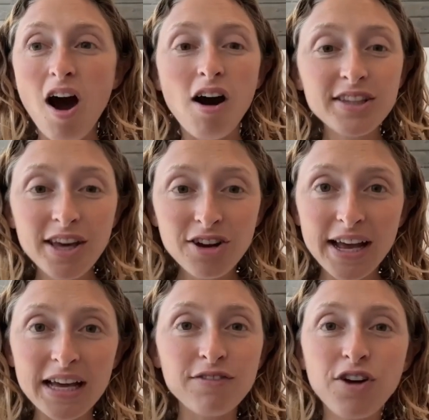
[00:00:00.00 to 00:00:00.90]
On the other
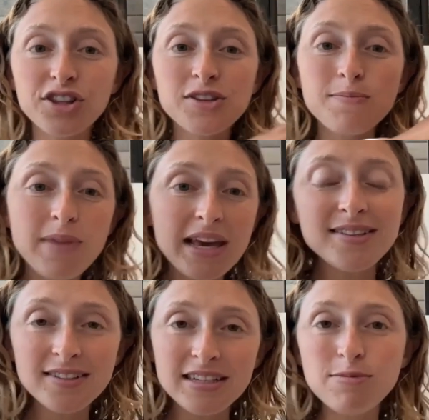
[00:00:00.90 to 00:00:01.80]
hand, I've got this
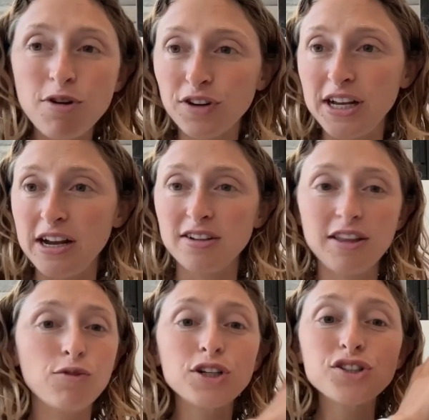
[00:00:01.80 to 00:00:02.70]
amazing team over here.
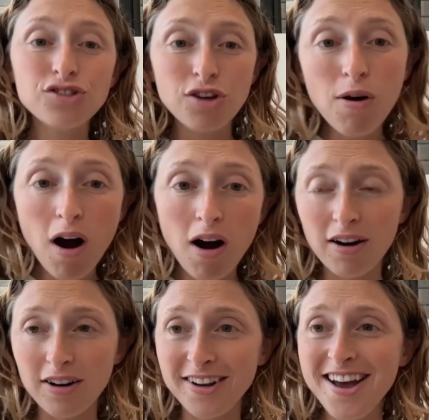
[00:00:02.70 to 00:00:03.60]
They worked so
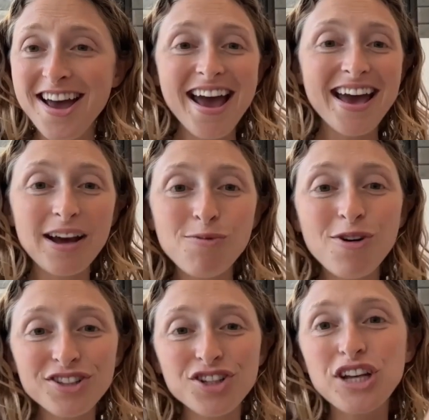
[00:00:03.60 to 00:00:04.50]
hard and I
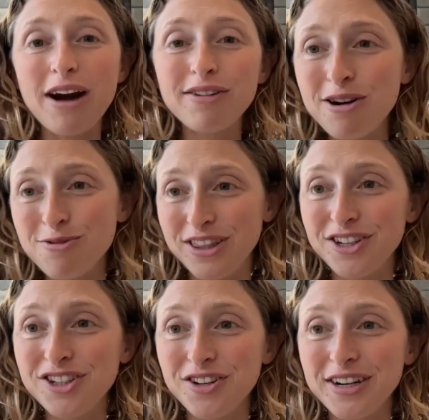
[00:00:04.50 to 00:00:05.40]
want to shout out what
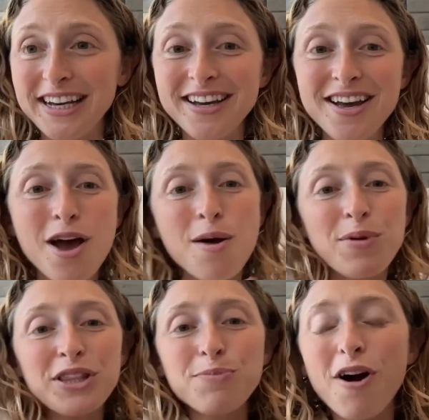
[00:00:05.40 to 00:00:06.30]
they're doing.
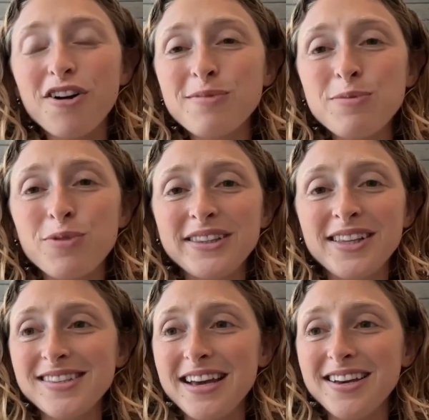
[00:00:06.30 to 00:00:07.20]
But the part of my brain
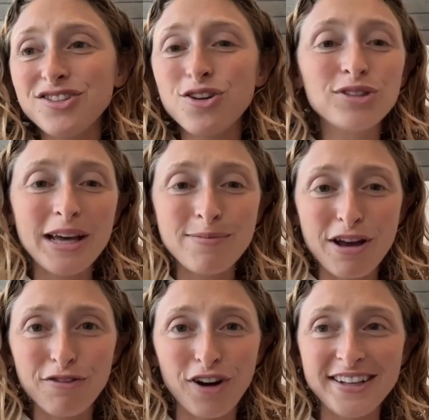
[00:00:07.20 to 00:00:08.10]
that's like, don't let
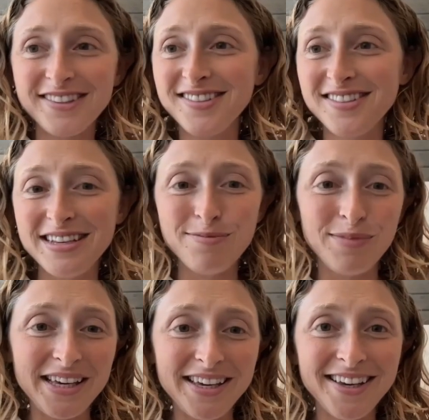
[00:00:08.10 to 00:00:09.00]
my friends see
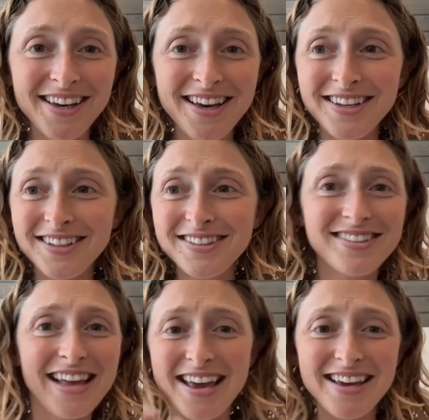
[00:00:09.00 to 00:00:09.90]
me
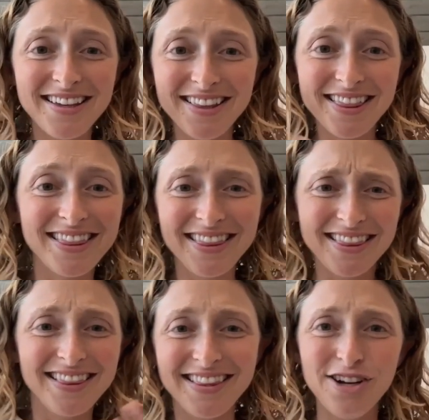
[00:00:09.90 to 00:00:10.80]
say,
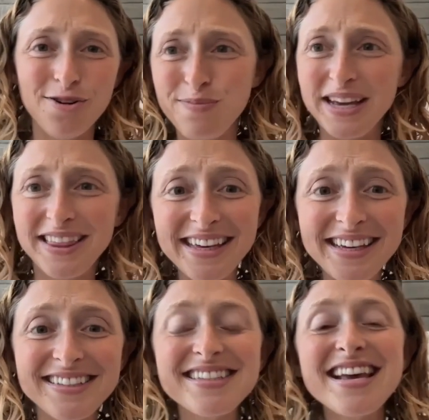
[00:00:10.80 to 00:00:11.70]
big
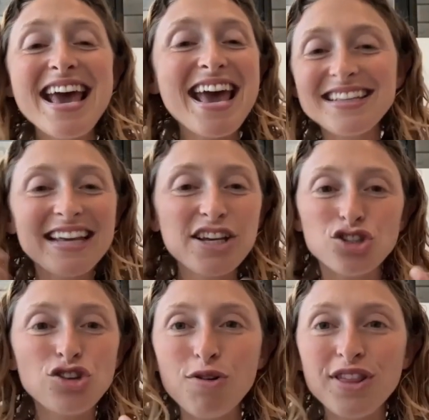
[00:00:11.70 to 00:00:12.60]
things is like
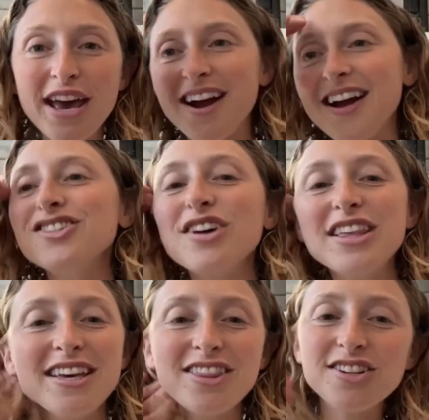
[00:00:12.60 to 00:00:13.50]
so there. And so I
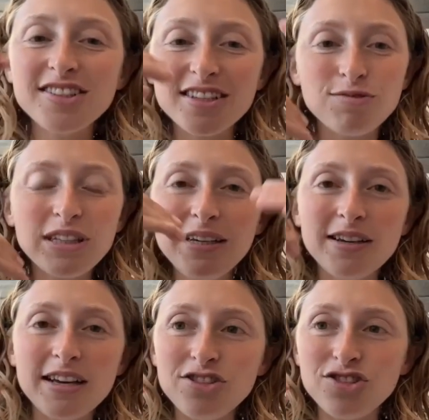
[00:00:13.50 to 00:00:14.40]
think there's this
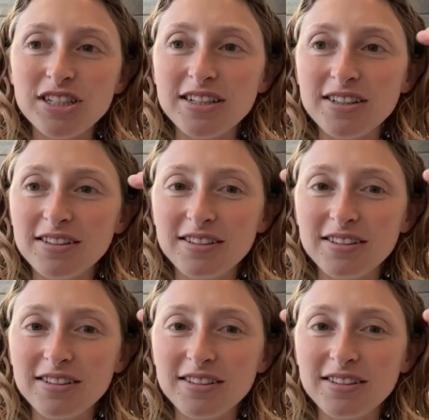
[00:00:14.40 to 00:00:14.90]
really interesting